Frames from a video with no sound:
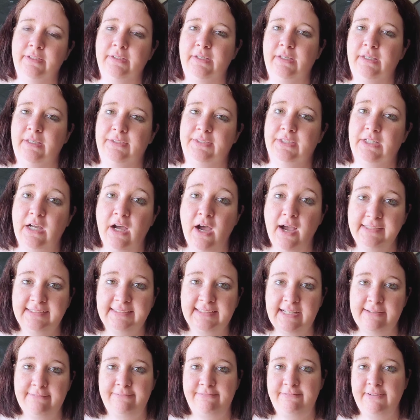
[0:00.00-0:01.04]
the cots
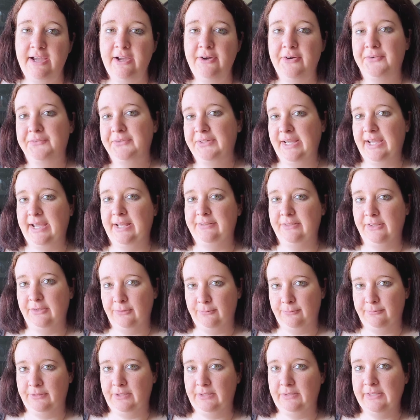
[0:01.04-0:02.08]
I found had the
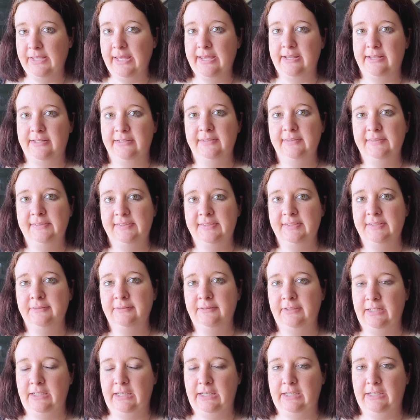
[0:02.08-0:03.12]
3 legs,
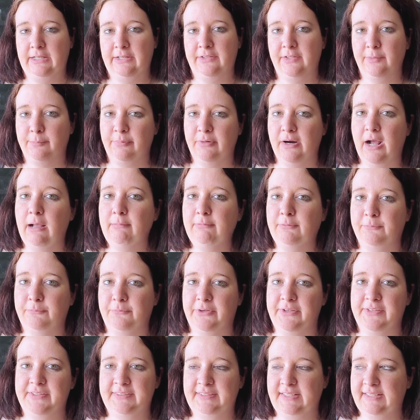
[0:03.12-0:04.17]
and the problem
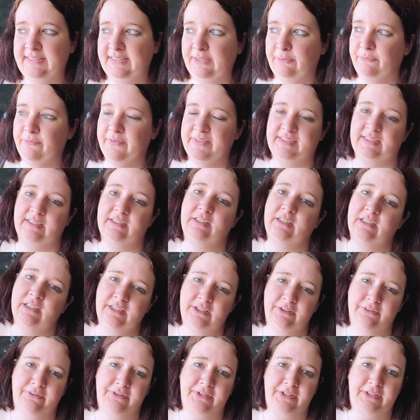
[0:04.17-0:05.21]
is it wasn't
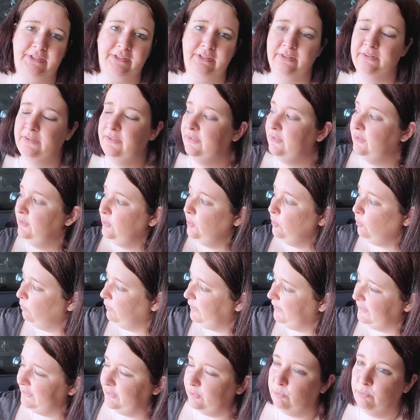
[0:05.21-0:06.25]
clearing
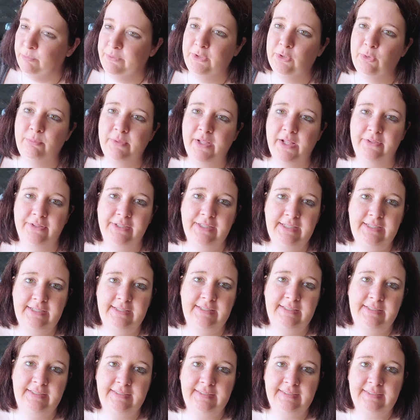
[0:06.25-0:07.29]
where the wheel well
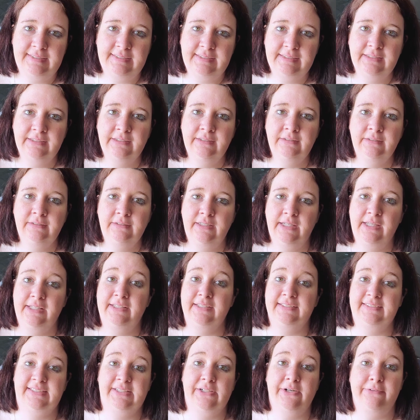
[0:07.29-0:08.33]
is in the
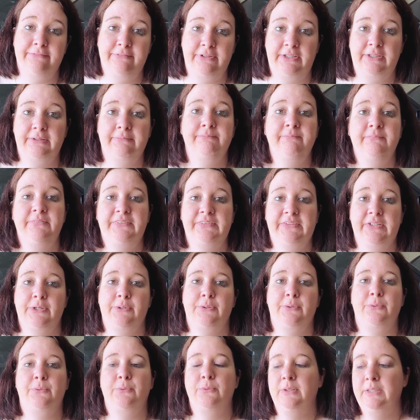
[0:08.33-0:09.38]
CRV.
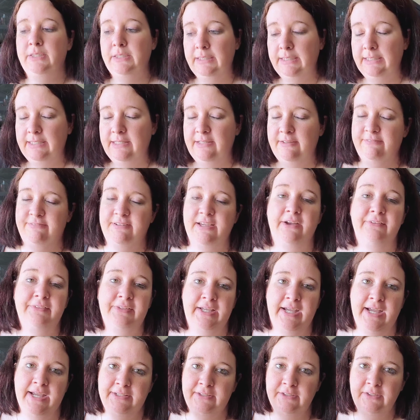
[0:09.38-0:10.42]
So found
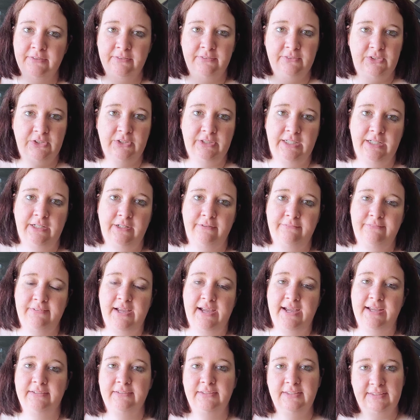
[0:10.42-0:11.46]
that, took care of
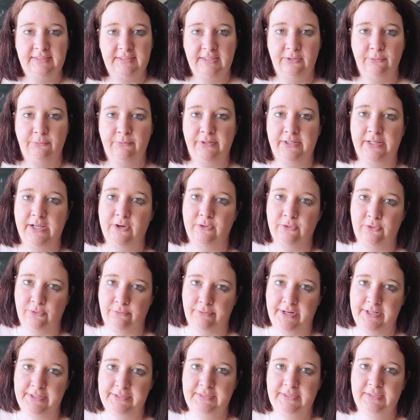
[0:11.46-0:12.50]
that. It's gonna work out
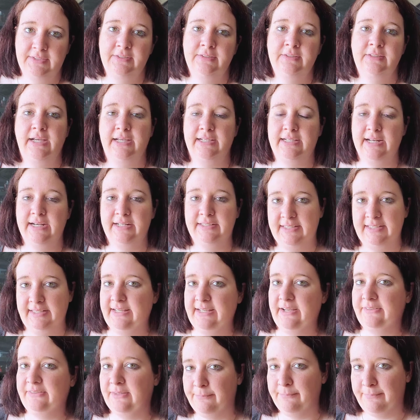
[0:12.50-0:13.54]
great. I gotta take
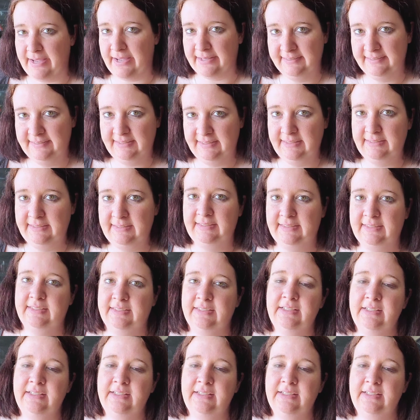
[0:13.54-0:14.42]
out the back seats.